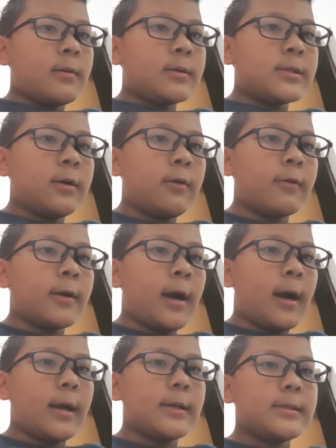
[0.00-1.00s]
so
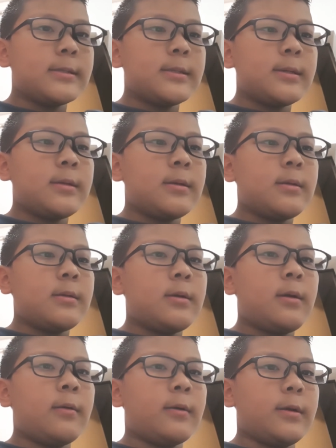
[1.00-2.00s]
guys,
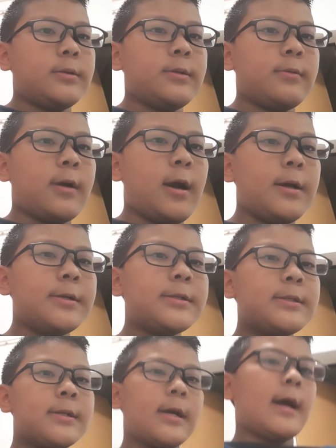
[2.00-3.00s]
okay, so
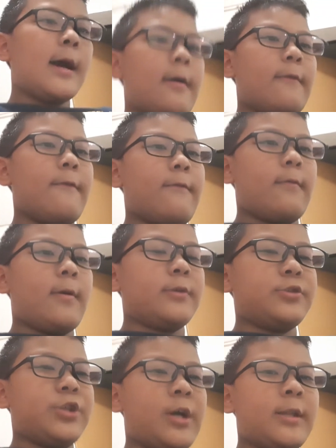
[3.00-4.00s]
guys, I have a
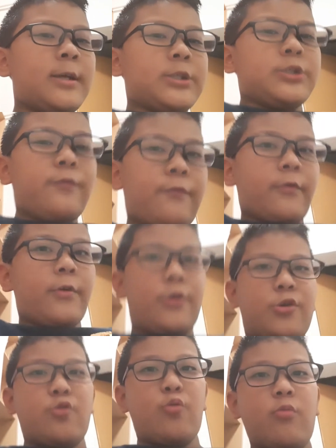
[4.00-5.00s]
challenge for
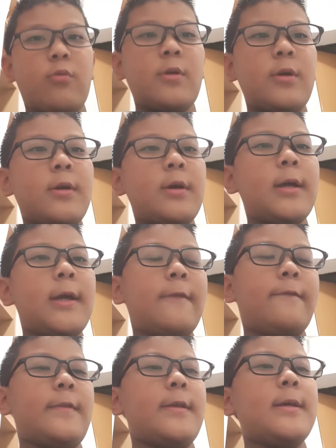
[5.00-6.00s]
you.
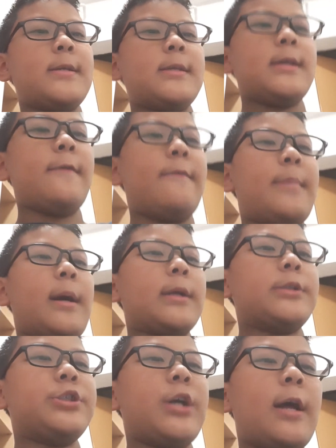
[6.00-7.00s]
If this, if my
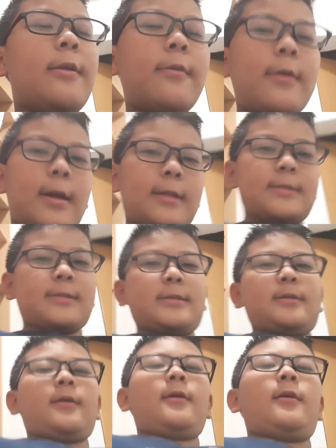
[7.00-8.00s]
channel gets,
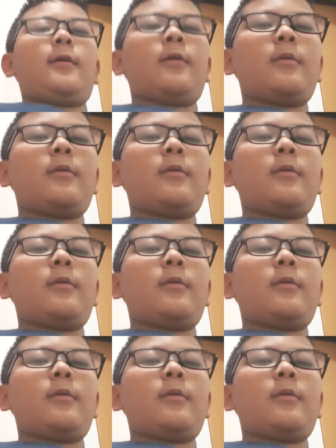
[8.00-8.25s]
uh,